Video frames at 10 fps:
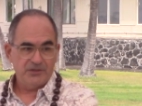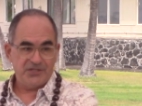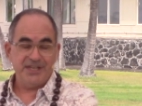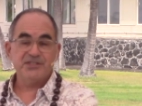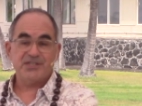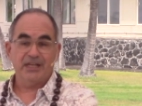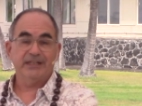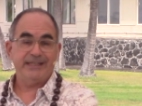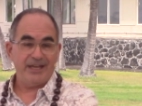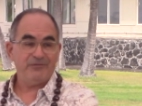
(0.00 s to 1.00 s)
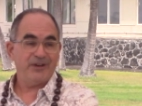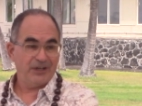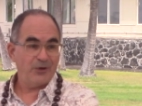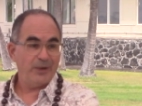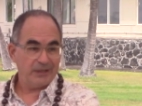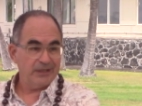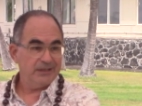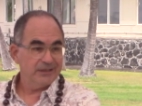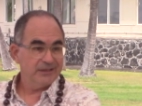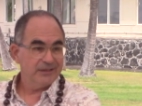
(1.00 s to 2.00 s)
sin sullied that fairly quickly.
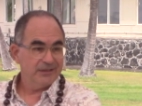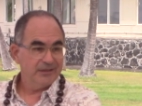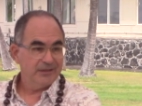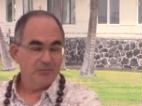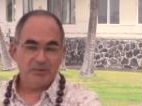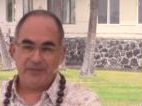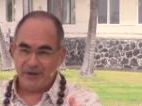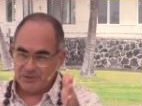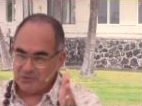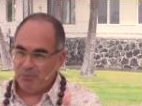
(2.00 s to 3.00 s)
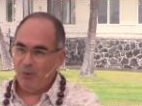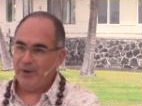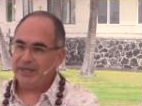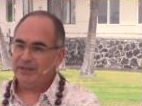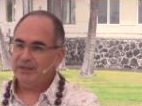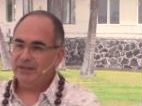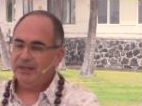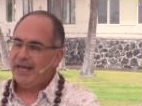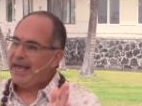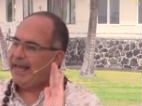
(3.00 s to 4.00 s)
But there was a point,
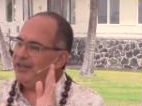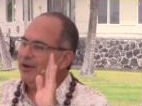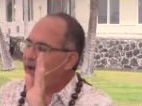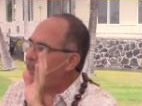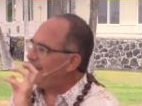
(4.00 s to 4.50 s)
and you know, I